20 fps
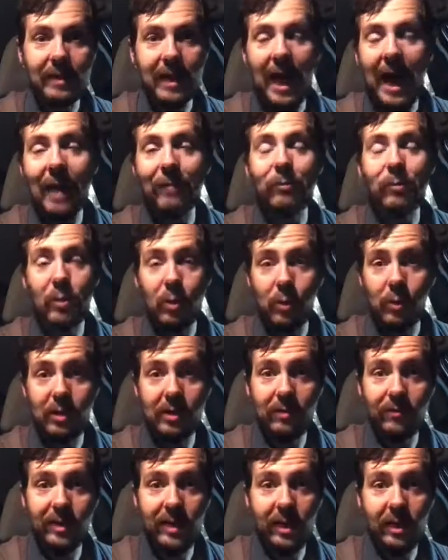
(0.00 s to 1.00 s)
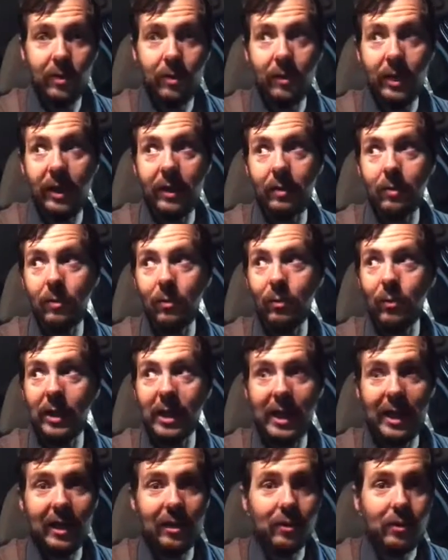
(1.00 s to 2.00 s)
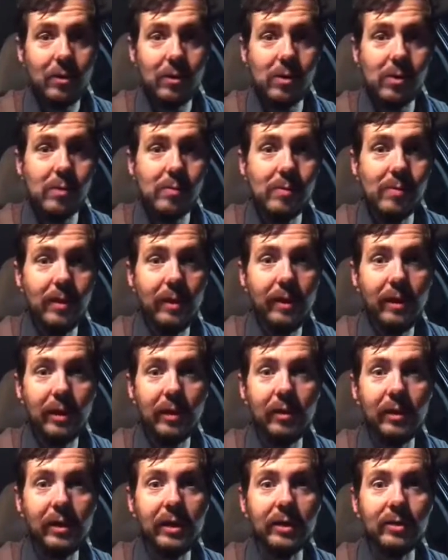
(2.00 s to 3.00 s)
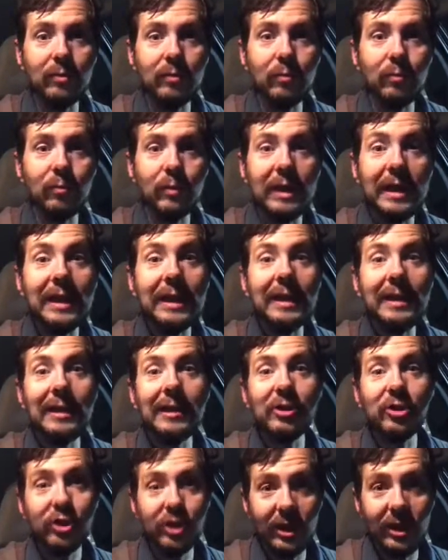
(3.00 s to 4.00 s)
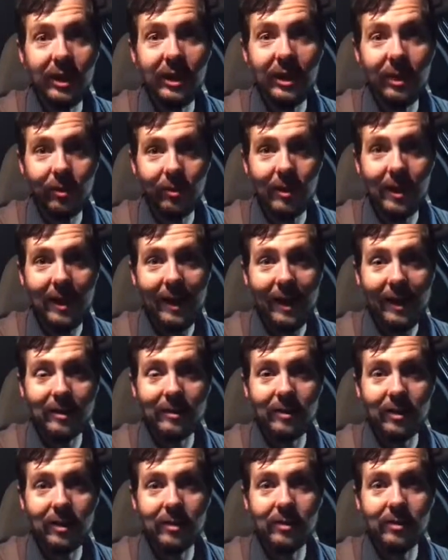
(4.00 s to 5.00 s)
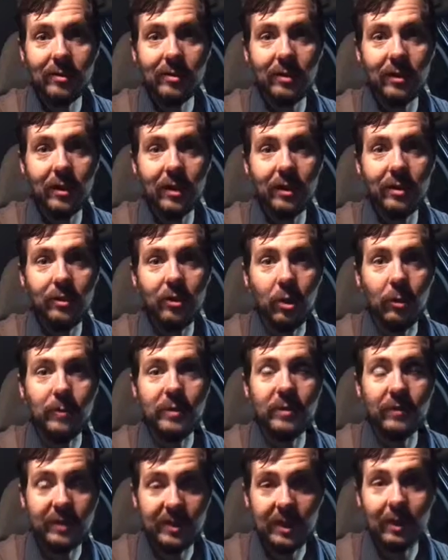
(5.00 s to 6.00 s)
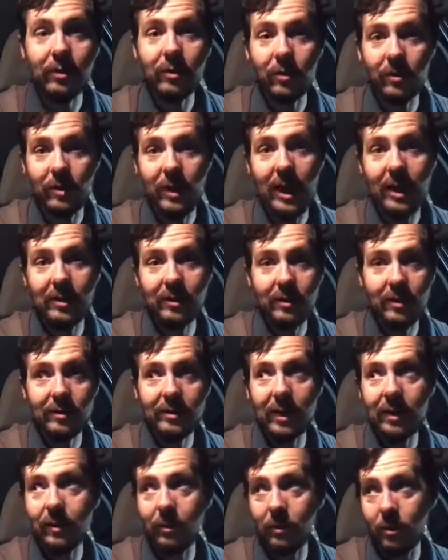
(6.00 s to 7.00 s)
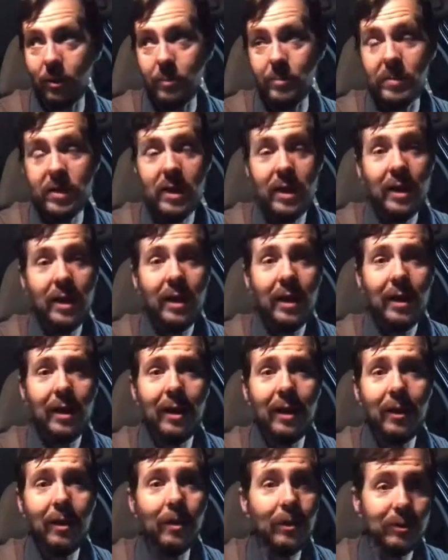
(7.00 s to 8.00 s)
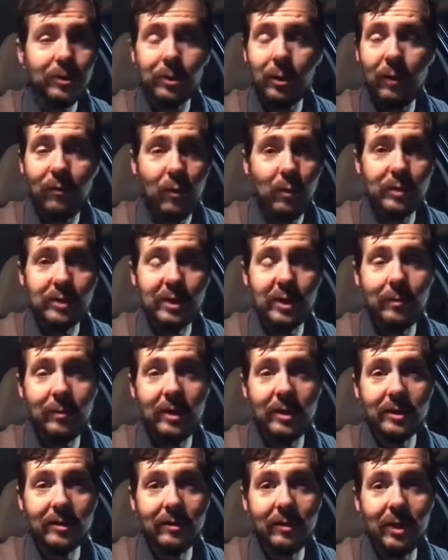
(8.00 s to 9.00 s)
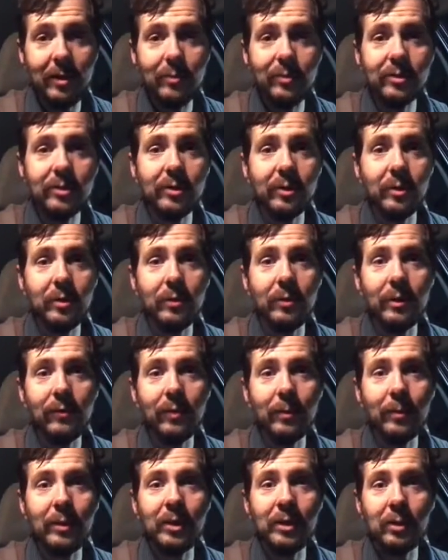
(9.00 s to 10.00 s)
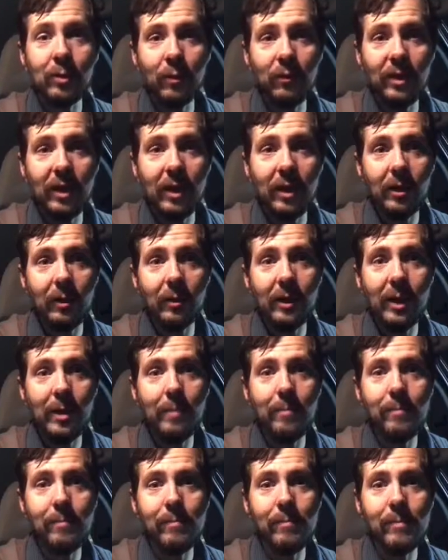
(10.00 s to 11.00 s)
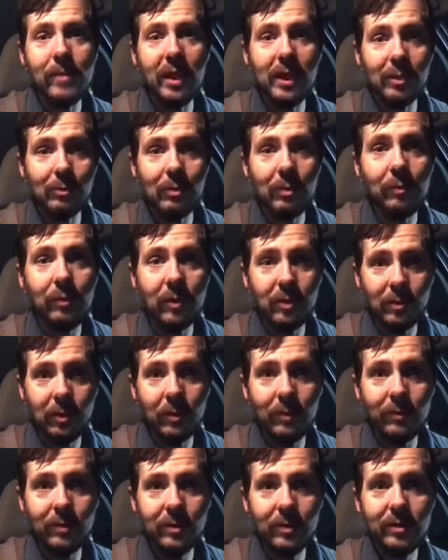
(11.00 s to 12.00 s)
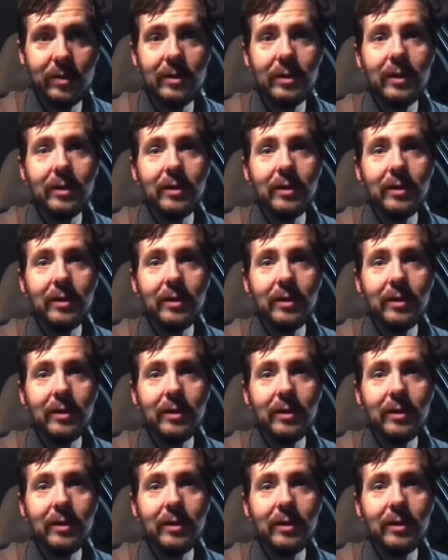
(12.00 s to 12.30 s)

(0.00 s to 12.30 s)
haven't recorded a video, and when I get home, there is really shitty internet access in terms of cellular access at home. Also, everyone's going to be asleep, so if I'm going to do a video, I might as well pull over,